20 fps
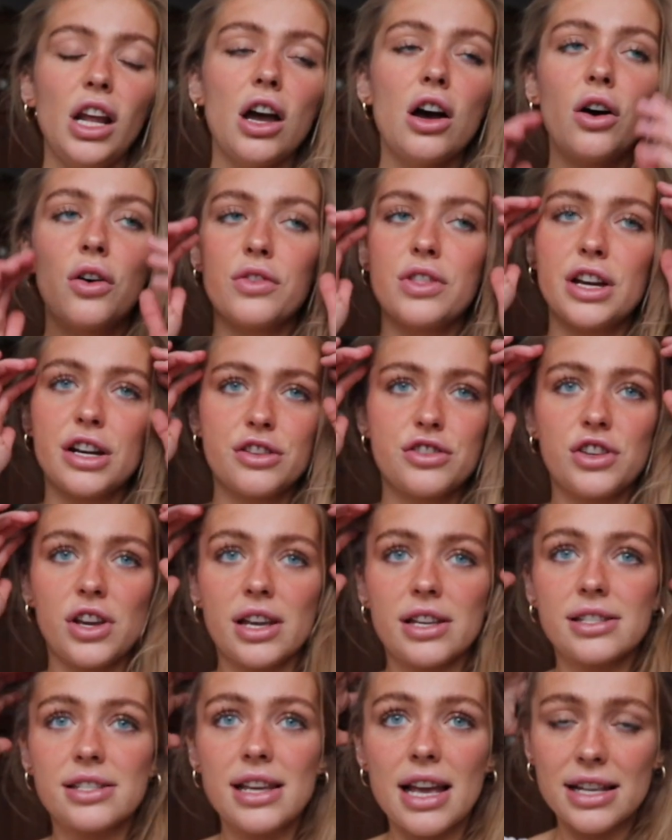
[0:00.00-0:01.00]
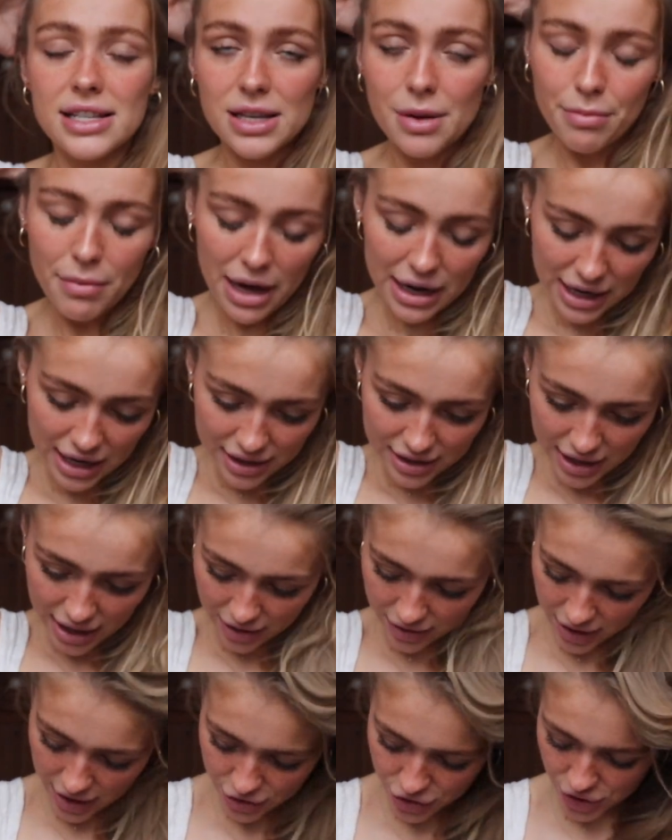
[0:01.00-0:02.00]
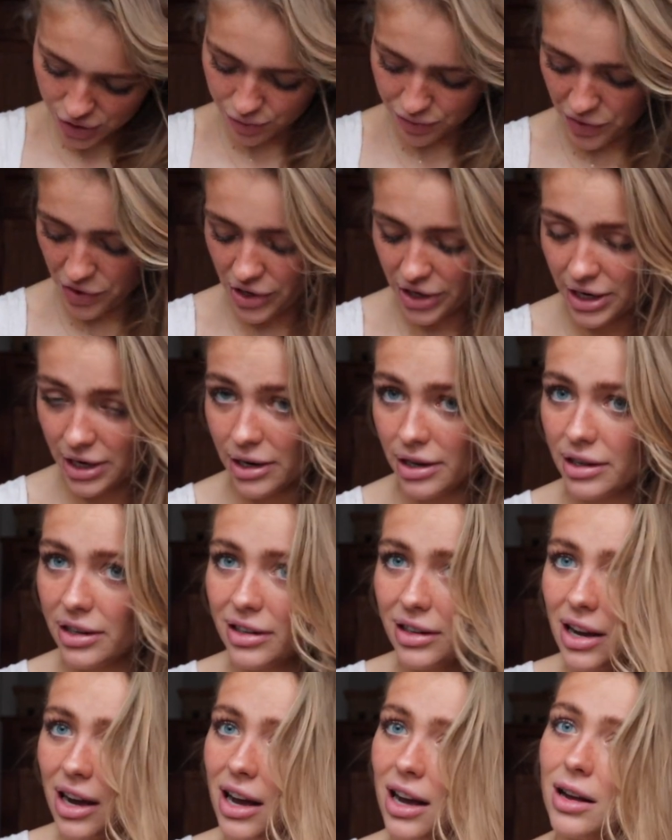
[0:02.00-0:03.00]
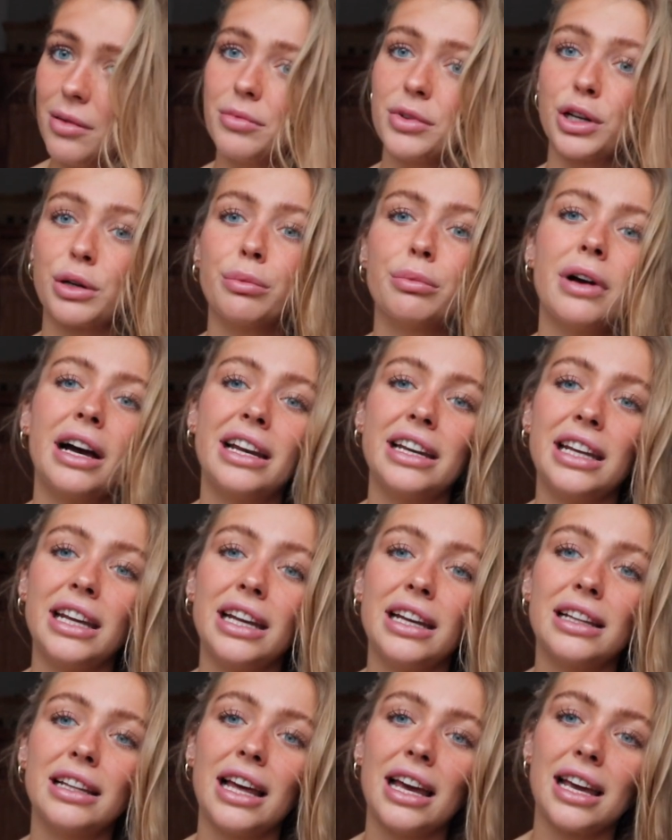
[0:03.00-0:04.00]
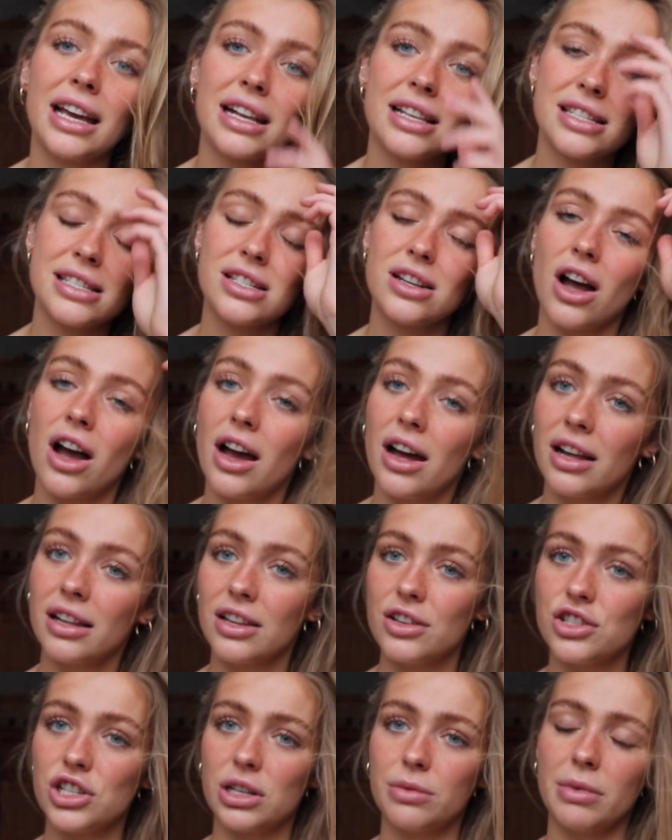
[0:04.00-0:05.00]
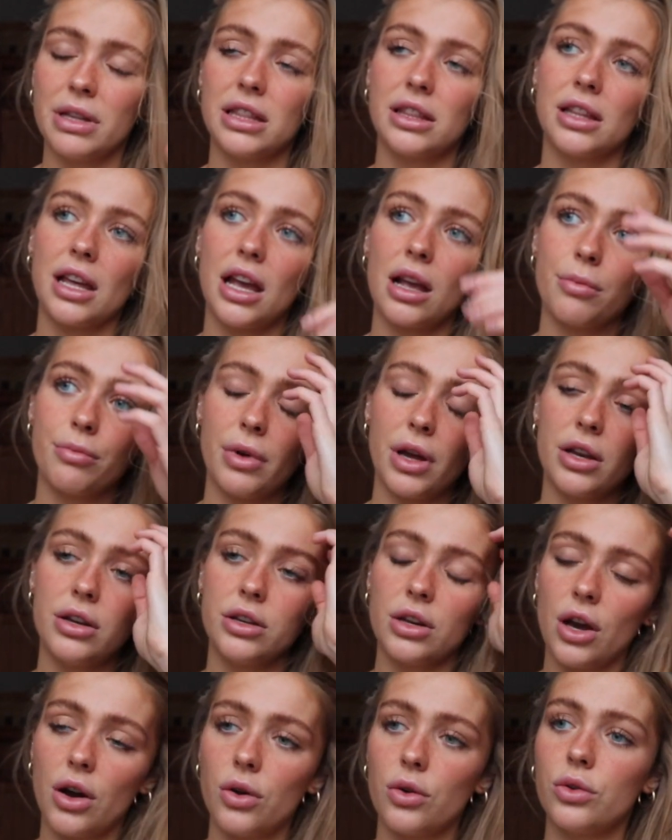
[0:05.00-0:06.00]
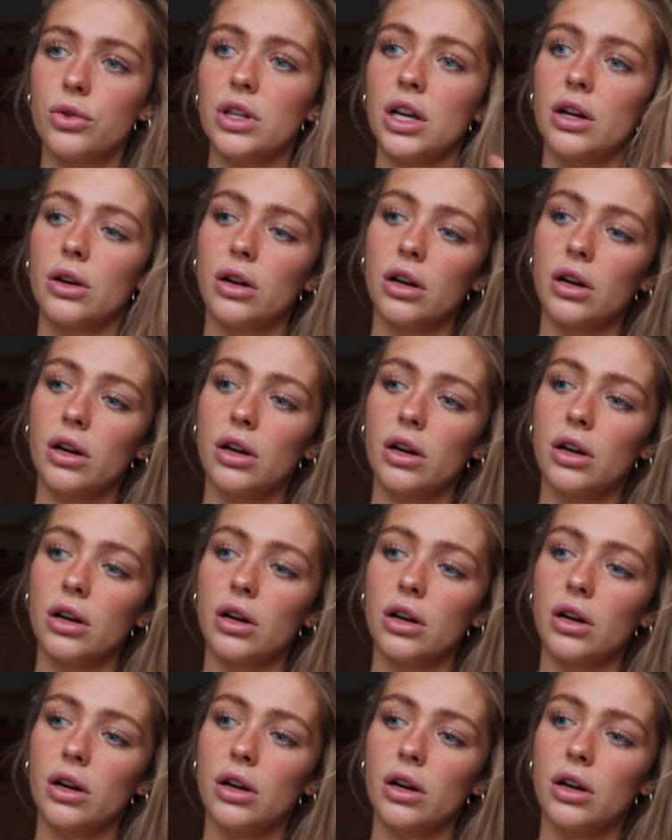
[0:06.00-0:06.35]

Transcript: oh, it's a money thing. They just want your money, like it's not a legitimate thing. But no,